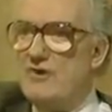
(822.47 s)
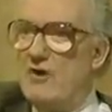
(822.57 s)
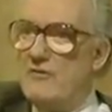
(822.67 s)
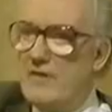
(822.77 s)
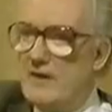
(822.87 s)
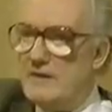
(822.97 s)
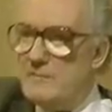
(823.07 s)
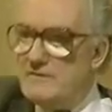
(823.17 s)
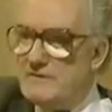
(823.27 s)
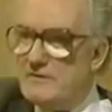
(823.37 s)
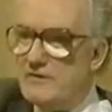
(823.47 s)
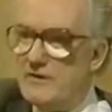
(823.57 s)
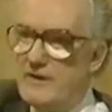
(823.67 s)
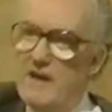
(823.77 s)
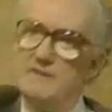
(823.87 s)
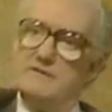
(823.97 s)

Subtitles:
they limited the creative.